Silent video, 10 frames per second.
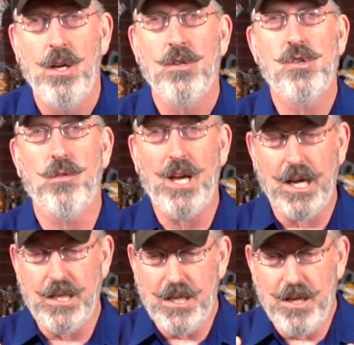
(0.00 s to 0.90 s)
So the
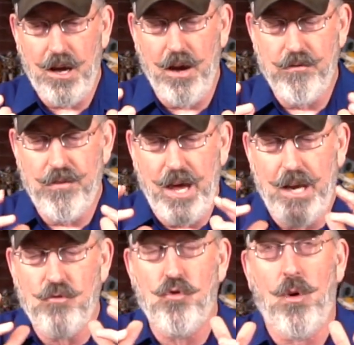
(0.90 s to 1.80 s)
idea of
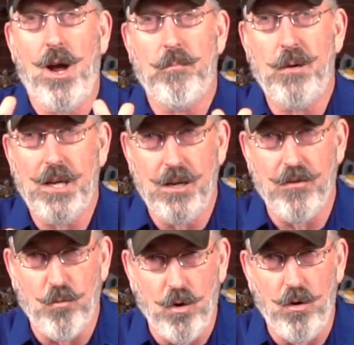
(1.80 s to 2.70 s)
that dropping into
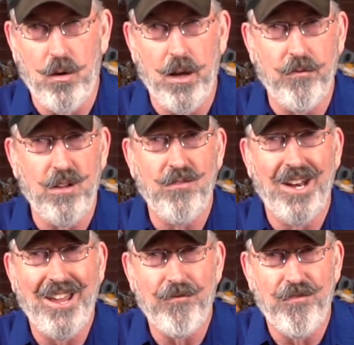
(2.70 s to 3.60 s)
the role of
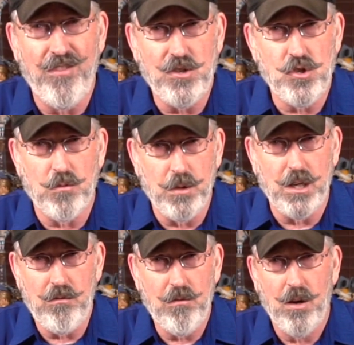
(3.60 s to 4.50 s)
even a
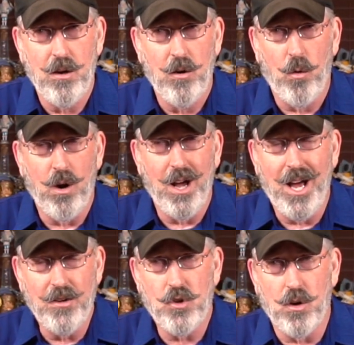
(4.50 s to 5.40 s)
fisherman or a
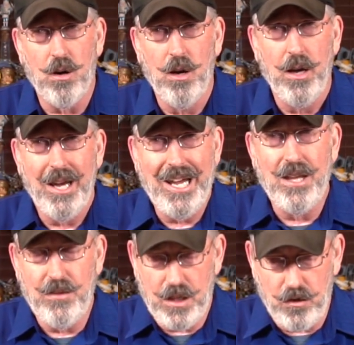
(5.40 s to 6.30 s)
hunter
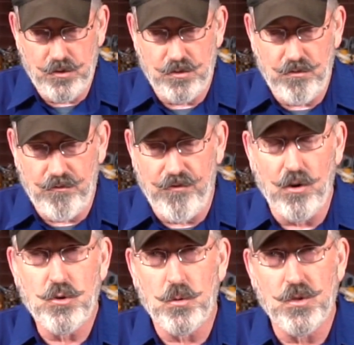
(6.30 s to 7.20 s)
in those
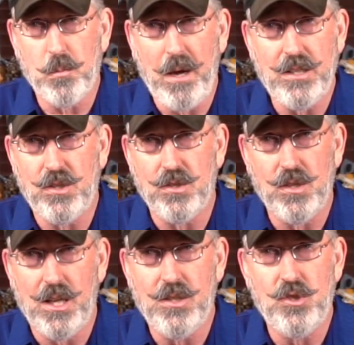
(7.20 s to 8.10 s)
virtual
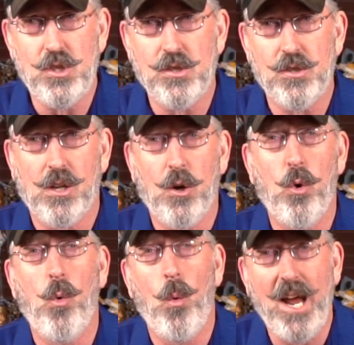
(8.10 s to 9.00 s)
spaces is just
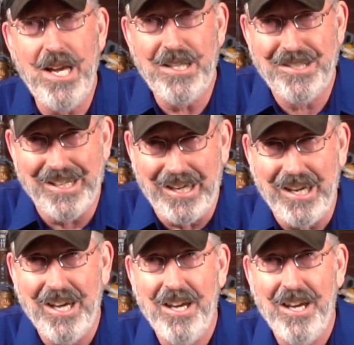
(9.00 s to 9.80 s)
crazy.